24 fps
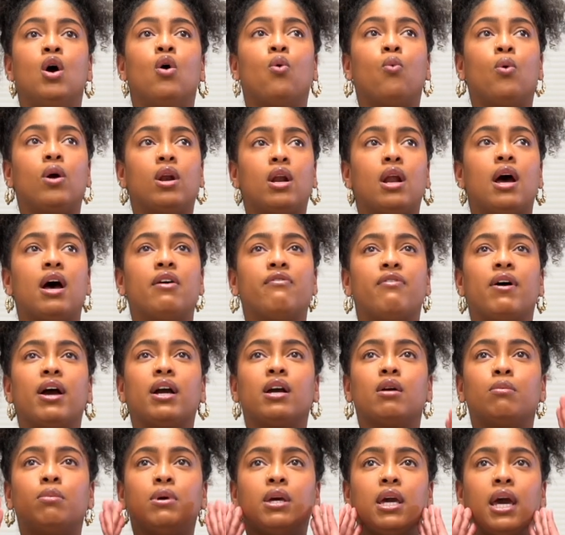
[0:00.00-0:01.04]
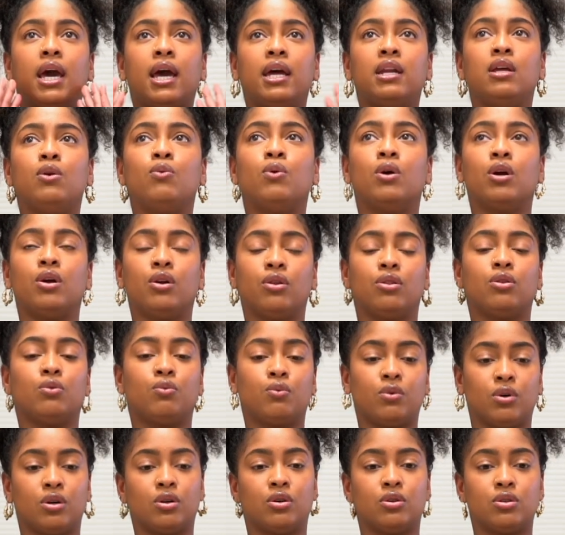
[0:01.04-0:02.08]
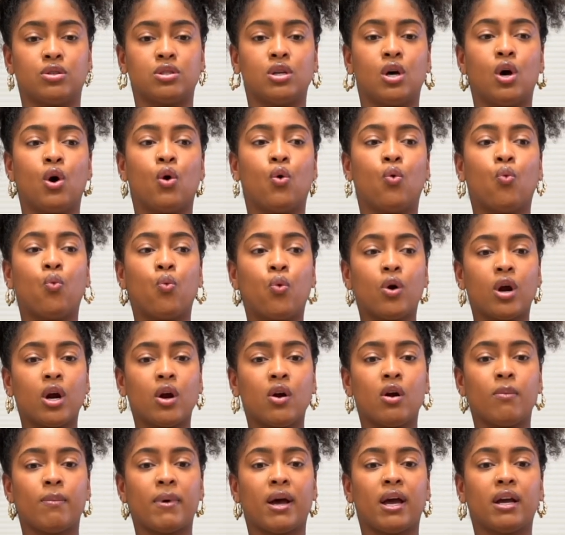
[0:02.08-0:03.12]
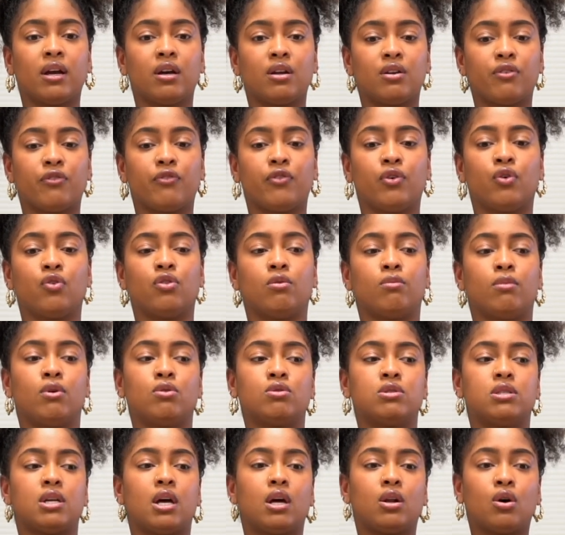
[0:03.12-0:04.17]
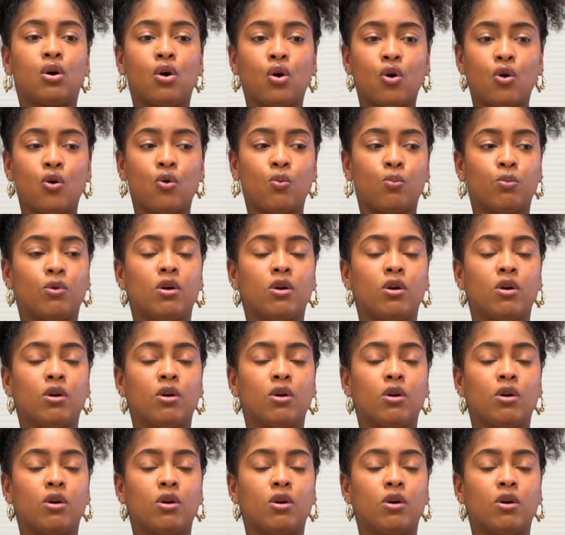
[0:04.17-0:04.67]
If I could be anywhere in the world, where am I going to feel the most at home?